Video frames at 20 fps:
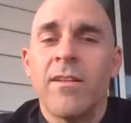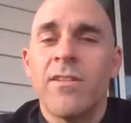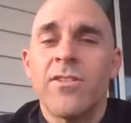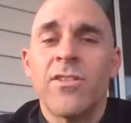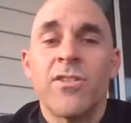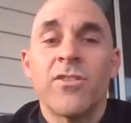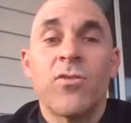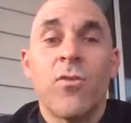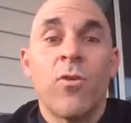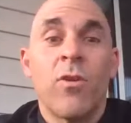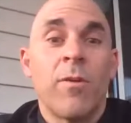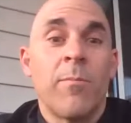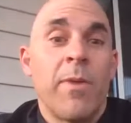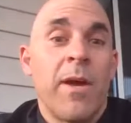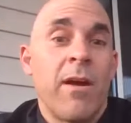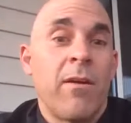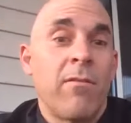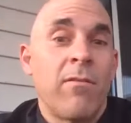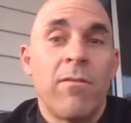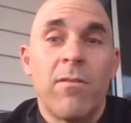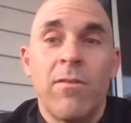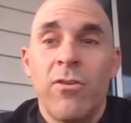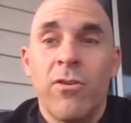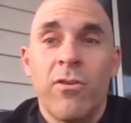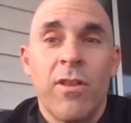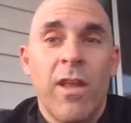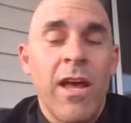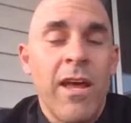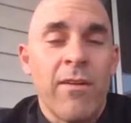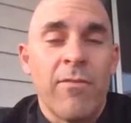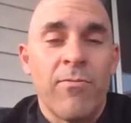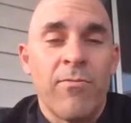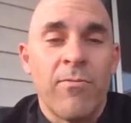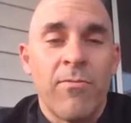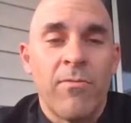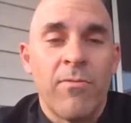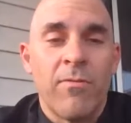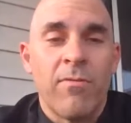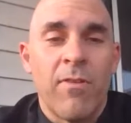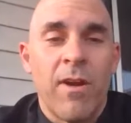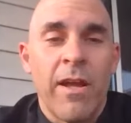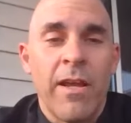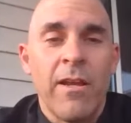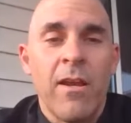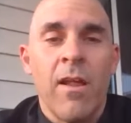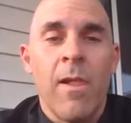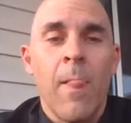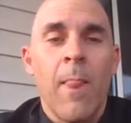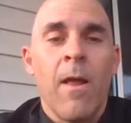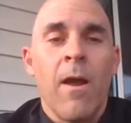let's just talk about your life, right?